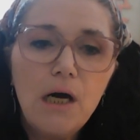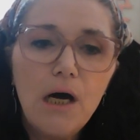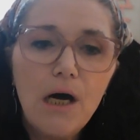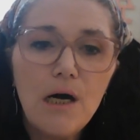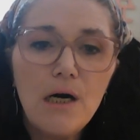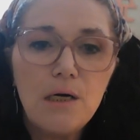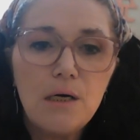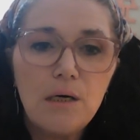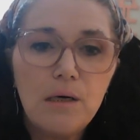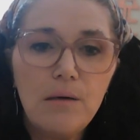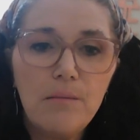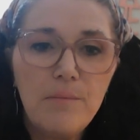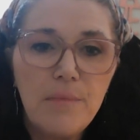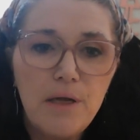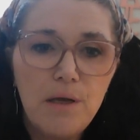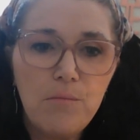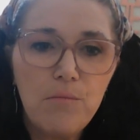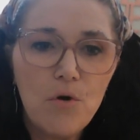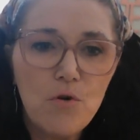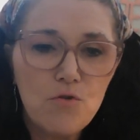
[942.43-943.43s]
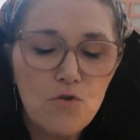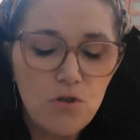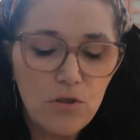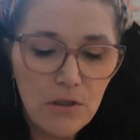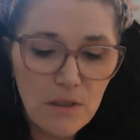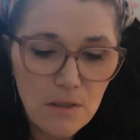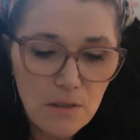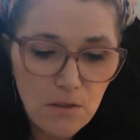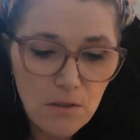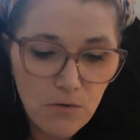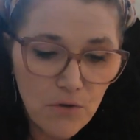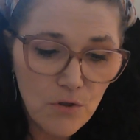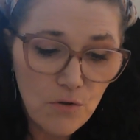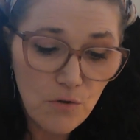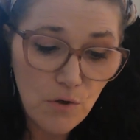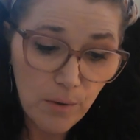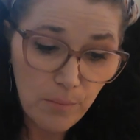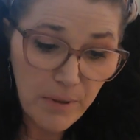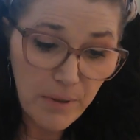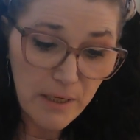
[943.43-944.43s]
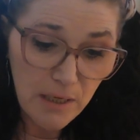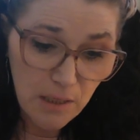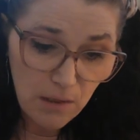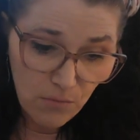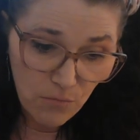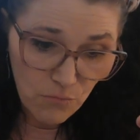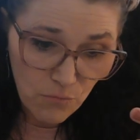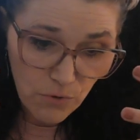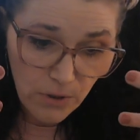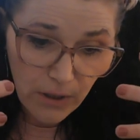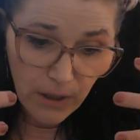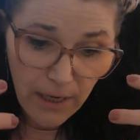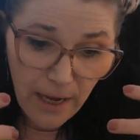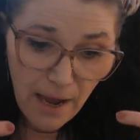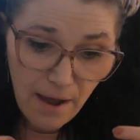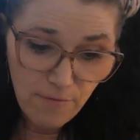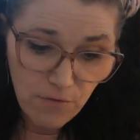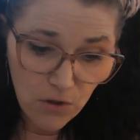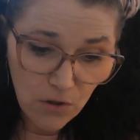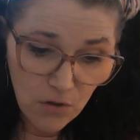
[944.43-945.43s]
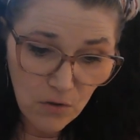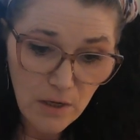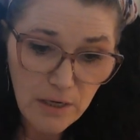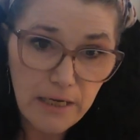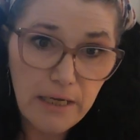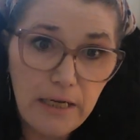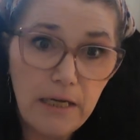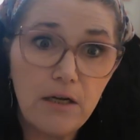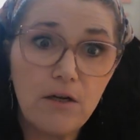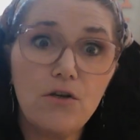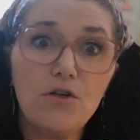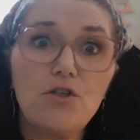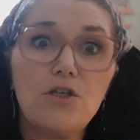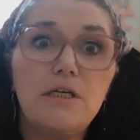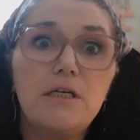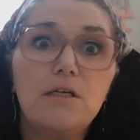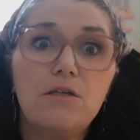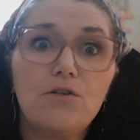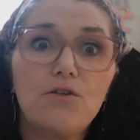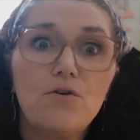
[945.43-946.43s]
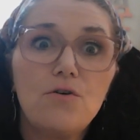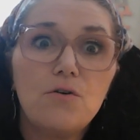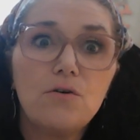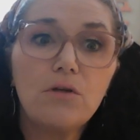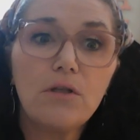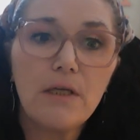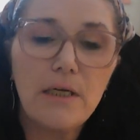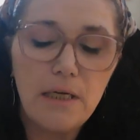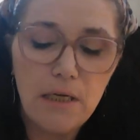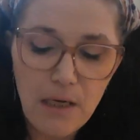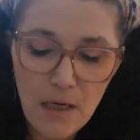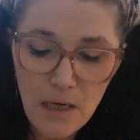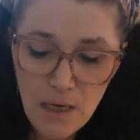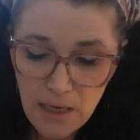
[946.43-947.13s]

um, emotionally. So you could be really having a lot of energy internally.